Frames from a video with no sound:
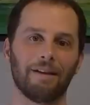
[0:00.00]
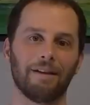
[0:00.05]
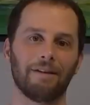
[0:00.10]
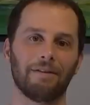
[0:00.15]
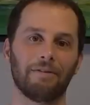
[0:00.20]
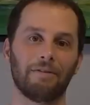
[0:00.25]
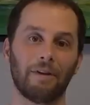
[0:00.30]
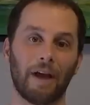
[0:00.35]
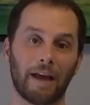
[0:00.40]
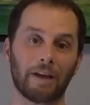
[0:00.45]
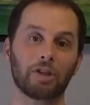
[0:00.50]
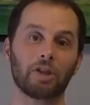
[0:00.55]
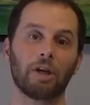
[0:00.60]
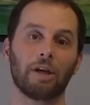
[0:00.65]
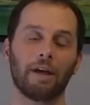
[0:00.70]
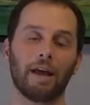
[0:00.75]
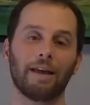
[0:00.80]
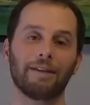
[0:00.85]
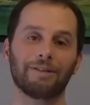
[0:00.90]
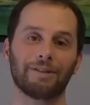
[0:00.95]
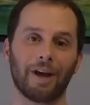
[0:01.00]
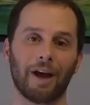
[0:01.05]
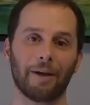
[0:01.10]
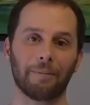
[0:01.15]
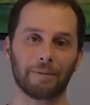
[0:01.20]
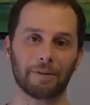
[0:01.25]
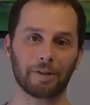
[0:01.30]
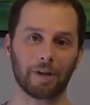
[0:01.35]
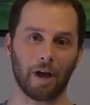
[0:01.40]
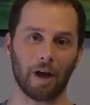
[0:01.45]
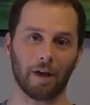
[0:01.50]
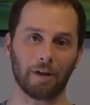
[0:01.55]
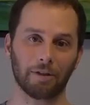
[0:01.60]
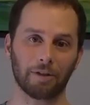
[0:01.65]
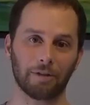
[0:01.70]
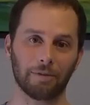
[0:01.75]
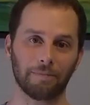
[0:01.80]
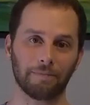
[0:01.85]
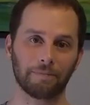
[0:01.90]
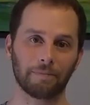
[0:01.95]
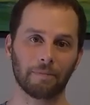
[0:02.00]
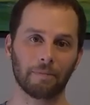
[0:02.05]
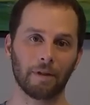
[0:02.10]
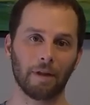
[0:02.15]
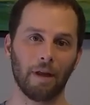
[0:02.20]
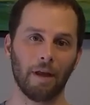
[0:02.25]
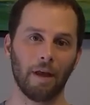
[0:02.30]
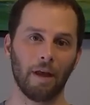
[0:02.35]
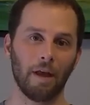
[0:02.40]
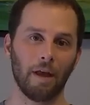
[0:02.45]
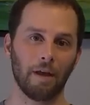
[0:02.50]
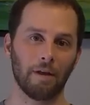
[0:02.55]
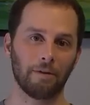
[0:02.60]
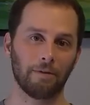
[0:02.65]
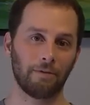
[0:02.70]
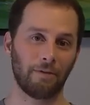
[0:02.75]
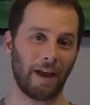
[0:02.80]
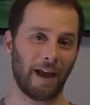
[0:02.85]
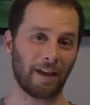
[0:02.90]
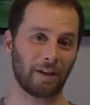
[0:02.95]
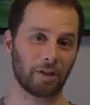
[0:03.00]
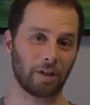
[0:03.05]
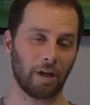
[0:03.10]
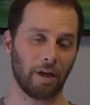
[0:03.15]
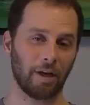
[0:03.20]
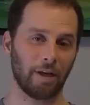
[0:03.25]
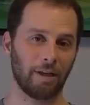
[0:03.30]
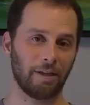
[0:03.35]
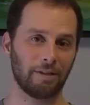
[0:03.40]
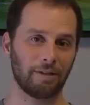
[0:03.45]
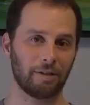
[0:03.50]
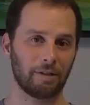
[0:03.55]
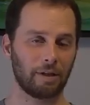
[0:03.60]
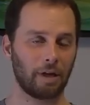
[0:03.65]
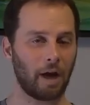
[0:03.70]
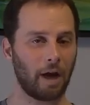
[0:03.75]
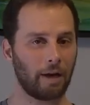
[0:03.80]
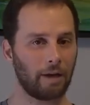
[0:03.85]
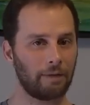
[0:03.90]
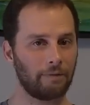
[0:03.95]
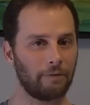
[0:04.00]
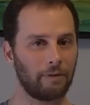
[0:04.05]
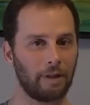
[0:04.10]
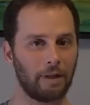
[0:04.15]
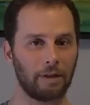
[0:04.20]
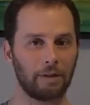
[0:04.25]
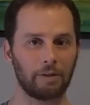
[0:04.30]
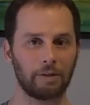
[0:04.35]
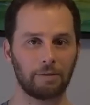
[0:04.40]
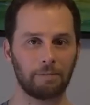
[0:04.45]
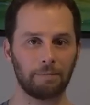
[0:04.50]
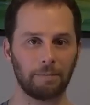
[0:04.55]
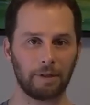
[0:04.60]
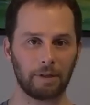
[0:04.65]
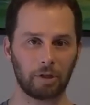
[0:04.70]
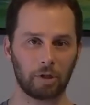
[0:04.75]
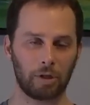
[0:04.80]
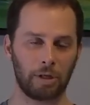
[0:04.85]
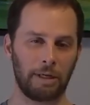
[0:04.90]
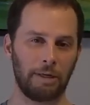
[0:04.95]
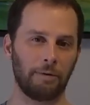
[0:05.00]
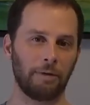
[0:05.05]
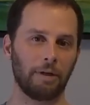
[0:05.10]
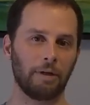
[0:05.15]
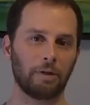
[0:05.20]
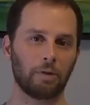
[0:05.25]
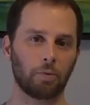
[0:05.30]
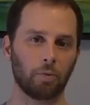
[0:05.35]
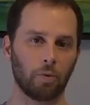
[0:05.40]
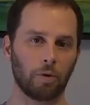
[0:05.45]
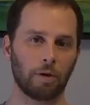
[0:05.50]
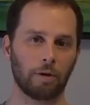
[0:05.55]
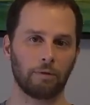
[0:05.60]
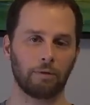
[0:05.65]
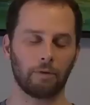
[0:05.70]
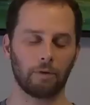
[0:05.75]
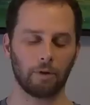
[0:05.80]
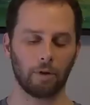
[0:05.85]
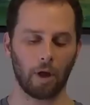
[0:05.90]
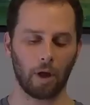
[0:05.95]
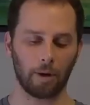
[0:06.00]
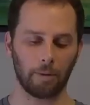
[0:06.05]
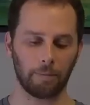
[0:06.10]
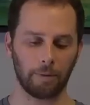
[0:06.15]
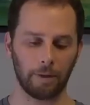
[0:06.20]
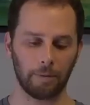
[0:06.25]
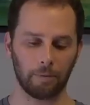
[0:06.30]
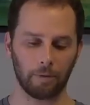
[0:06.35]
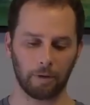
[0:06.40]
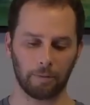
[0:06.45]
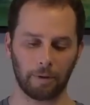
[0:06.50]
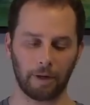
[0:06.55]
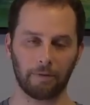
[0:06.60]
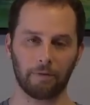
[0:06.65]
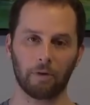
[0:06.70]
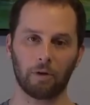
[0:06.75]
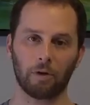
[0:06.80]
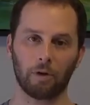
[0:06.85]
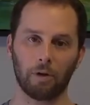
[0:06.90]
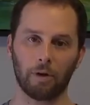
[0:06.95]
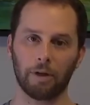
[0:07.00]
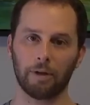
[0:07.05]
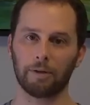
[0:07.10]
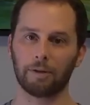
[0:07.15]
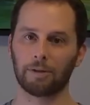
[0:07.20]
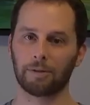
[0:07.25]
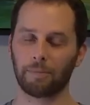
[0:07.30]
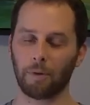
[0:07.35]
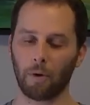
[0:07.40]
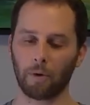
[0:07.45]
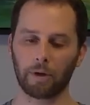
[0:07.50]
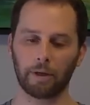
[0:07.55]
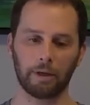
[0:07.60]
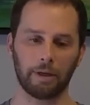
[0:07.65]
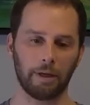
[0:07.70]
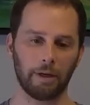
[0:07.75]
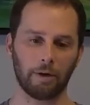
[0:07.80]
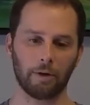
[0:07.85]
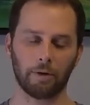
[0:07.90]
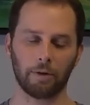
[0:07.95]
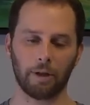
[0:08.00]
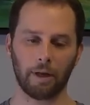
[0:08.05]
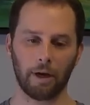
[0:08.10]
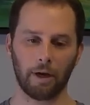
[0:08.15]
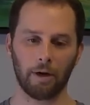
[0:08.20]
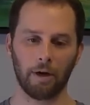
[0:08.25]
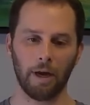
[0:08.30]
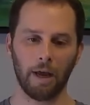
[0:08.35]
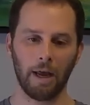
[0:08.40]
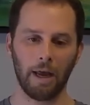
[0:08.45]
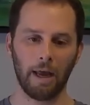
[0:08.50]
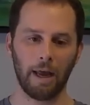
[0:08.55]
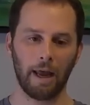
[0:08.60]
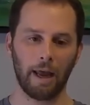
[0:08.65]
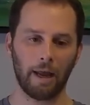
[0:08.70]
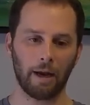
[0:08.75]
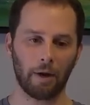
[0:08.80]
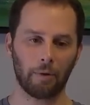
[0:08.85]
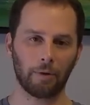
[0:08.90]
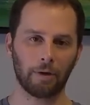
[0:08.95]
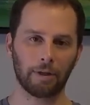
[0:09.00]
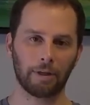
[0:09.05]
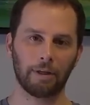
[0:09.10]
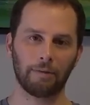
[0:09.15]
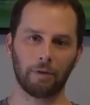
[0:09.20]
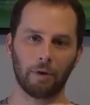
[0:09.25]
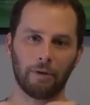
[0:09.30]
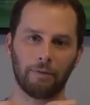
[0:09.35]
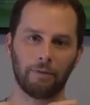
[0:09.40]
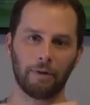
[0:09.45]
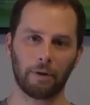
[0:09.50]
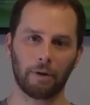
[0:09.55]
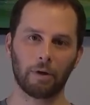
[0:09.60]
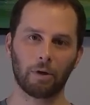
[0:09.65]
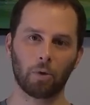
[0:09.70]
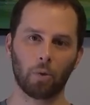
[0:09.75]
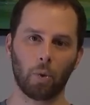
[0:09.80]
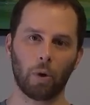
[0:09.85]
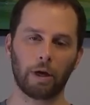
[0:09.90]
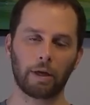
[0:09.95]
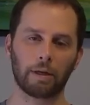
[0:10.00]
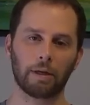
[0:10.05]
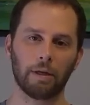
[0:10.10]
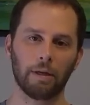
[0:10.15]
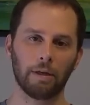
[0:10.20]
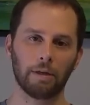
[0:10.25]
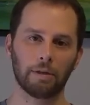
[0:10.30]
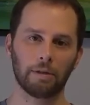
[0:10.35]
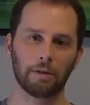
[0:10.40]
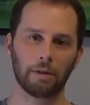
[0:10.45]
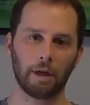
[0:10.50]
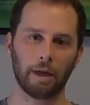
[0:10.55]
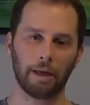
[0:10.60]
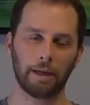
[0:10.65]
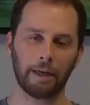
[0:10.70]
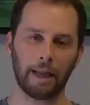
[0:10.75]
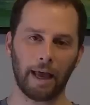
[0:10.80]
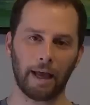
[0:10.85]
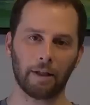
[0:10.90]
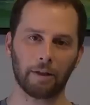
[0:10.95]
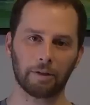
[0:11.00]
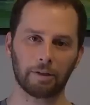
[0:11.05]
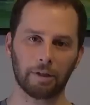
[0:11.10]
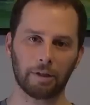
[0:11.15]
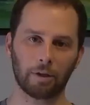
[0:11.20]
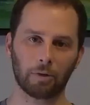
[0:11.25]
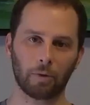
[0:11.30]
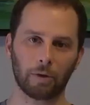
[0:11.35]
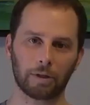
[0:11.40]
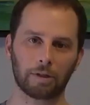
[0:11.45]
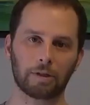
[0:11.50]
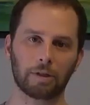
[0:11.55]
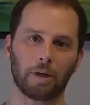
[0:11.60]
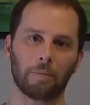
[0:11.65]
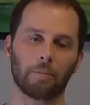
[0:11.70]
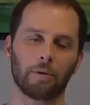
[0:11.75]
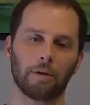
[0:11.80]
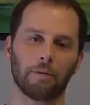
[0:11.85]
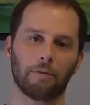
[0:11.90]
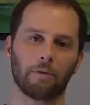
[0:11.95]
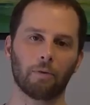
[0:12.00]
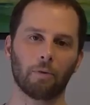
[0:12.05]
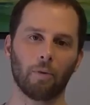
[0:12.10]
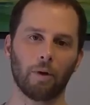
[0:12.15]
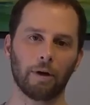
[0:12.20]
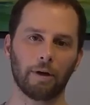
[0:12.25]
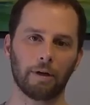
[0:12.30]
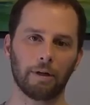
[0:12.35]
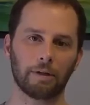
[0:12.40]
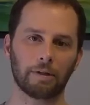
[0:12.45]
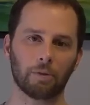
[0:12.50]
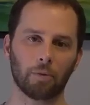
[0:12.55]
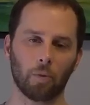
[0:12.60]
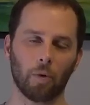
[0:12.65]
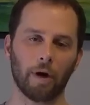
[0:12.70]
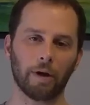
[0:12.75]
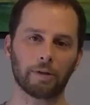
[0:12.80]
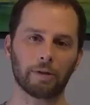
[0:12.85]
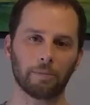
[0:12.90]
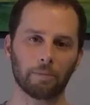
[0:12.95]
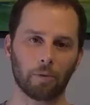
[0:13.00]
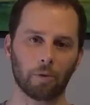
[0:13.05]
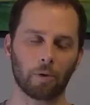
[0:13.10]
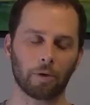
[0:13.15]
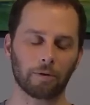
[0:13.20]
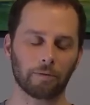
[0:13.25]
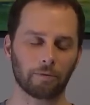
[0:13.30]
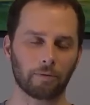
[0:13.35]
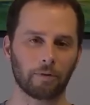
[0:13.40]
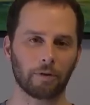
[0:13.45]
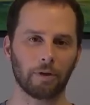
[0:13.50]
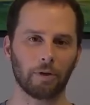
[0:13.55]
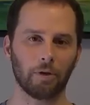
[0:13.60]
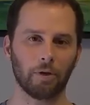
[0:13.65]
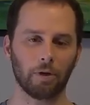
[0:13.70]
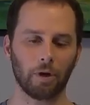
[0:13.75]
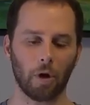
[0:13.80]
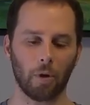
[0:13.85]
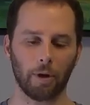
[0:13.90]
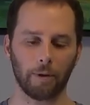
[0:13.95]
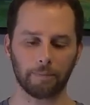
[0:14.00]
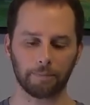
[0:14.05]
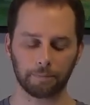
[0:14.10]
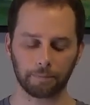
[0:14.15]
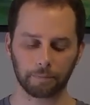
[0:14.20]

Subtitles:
Fascia and Thai massage. Fascia is kind of this mysterious word for a lot of people. You might have heard it spoken here or there, and I want to give you a very quick analogy and a quick summary for what it is and why it's important for you to know it.